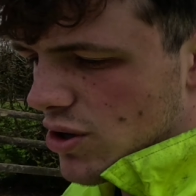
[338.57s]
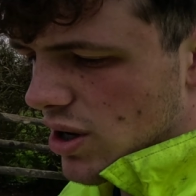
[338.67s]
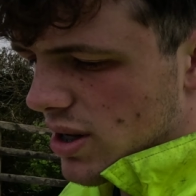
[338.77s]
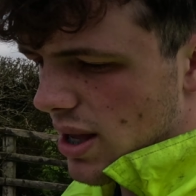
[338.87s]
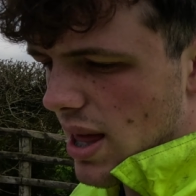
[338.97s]

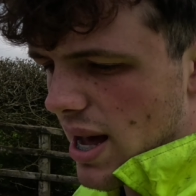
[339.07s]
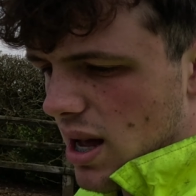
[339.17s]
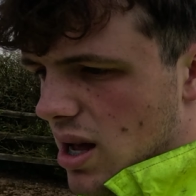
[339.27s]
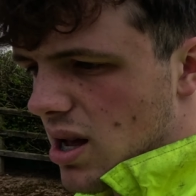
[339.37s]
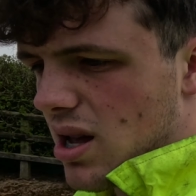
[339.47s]
just so
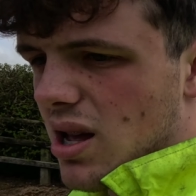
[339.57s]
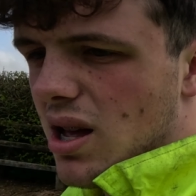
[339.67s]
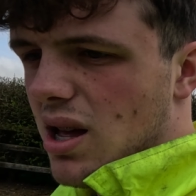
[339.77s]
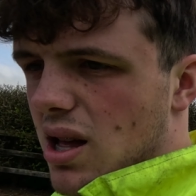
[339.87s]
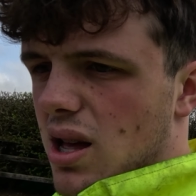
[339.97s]
that
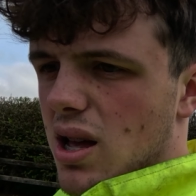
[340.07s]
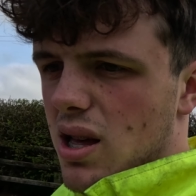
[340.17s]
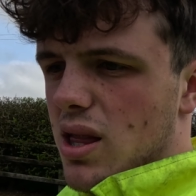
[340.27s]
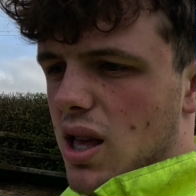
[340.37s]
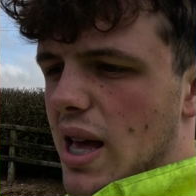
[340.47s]

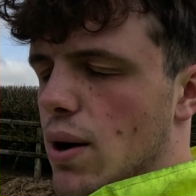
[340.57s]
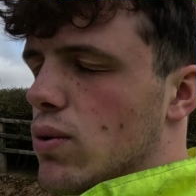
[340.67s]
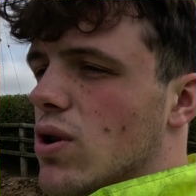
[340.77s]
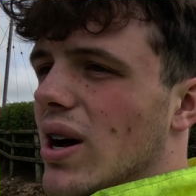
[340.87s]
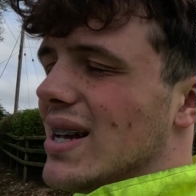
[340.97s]
the
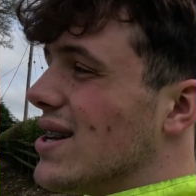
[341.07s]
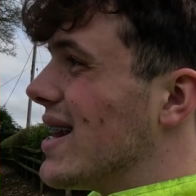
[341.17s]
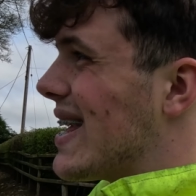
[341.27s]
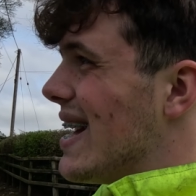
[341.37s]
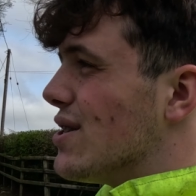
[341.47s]
cows can't
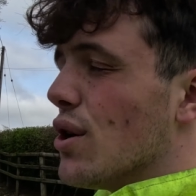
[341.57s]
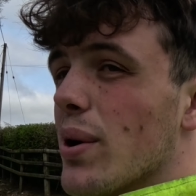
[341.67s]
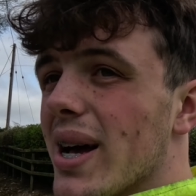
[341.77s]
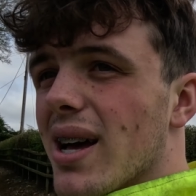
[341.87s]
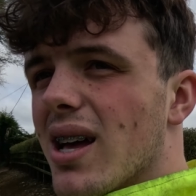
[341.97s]
actually get
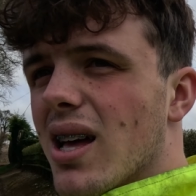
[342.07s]
to it.